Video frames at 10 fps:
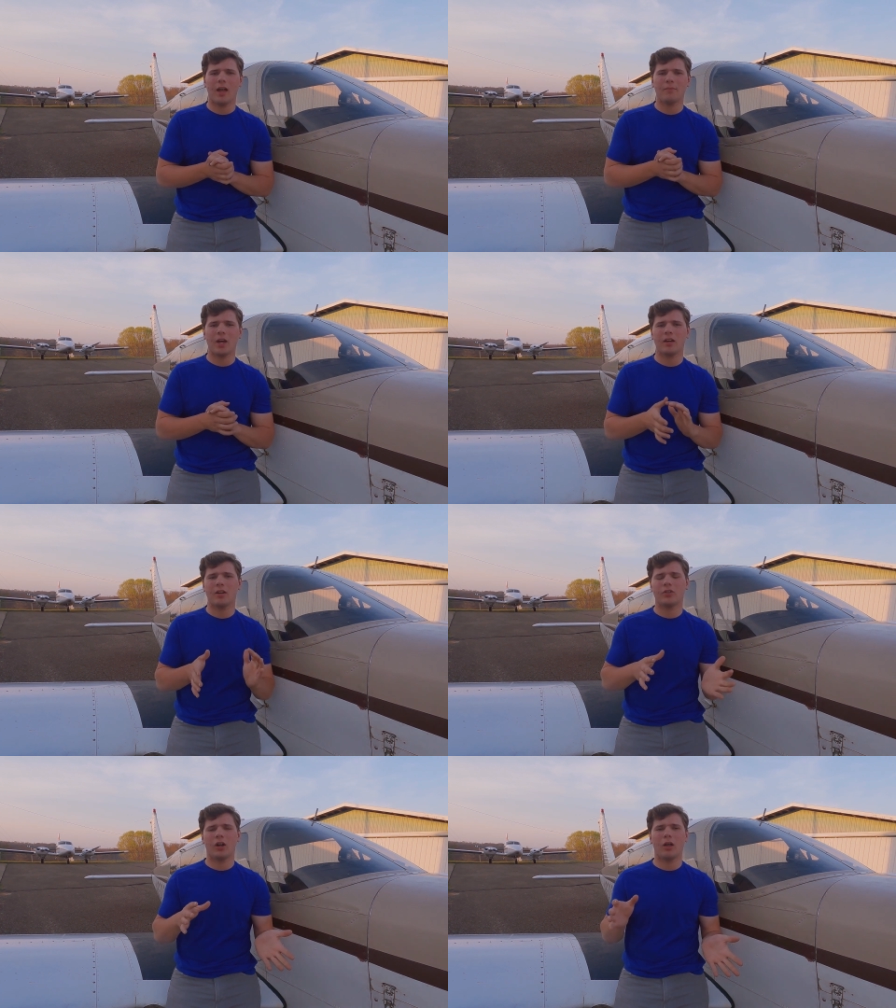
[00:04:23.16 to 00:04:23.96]
I'm not
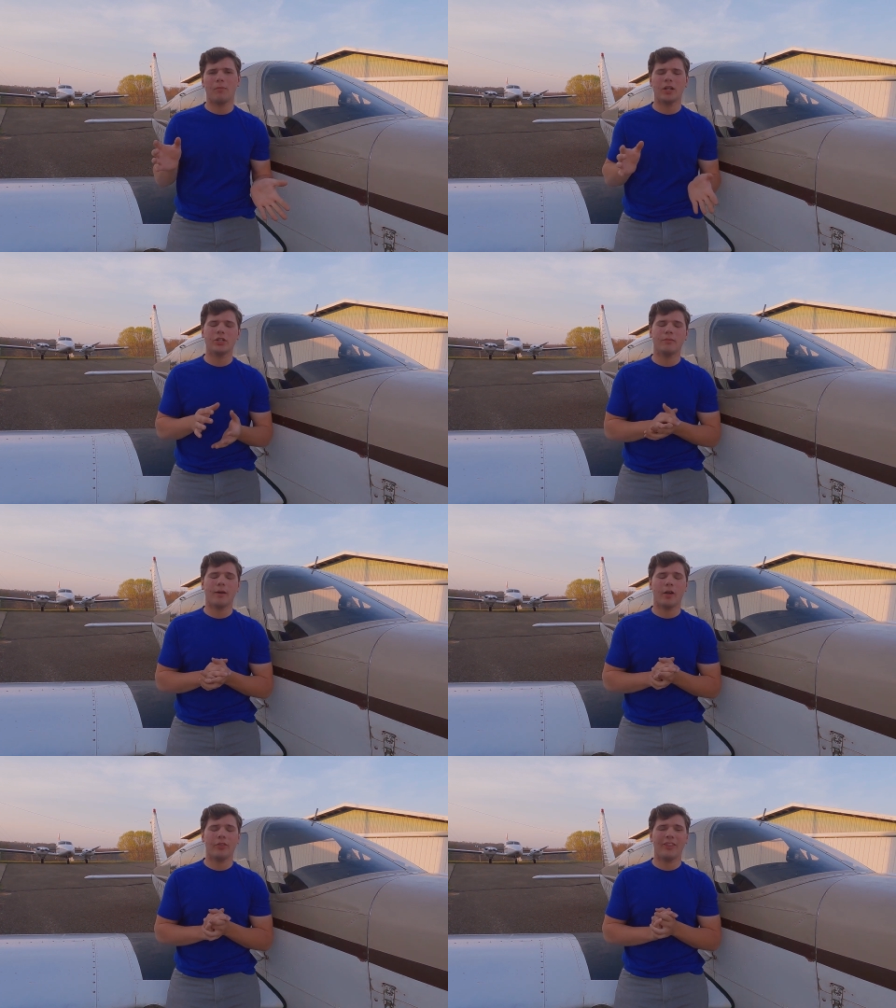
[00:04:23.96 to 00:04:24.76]
going to talk a bunch
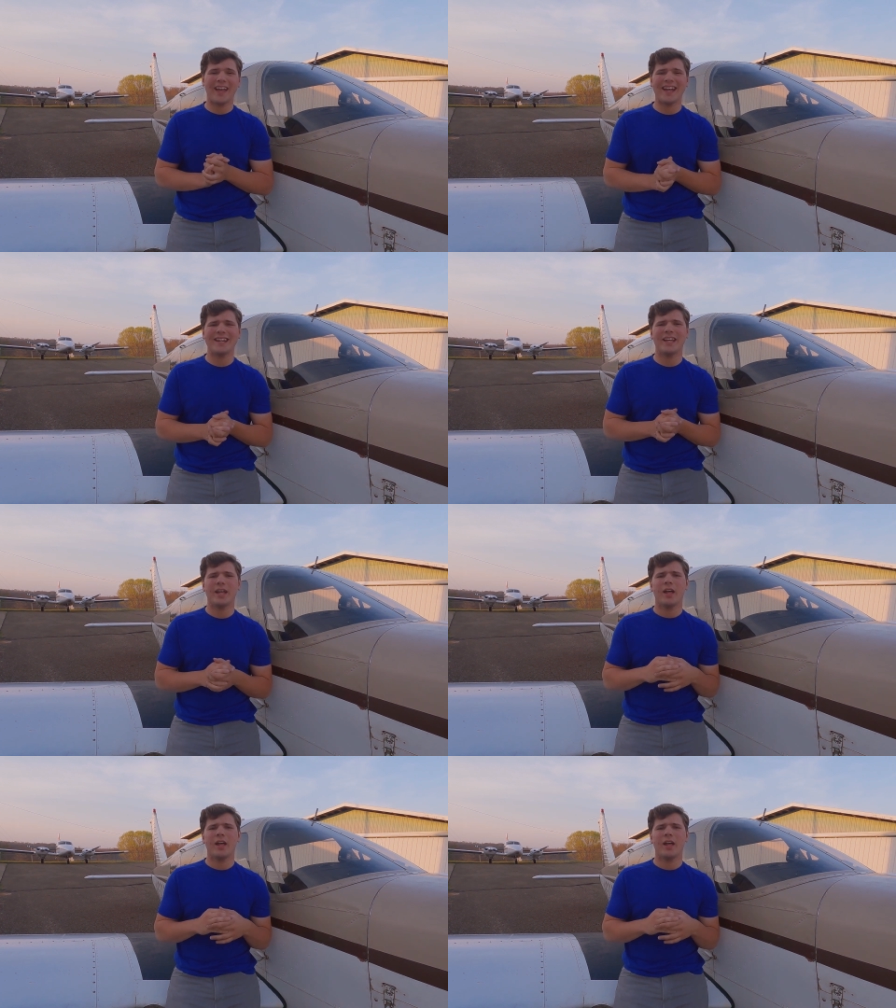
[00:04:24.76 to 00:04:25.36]
about that.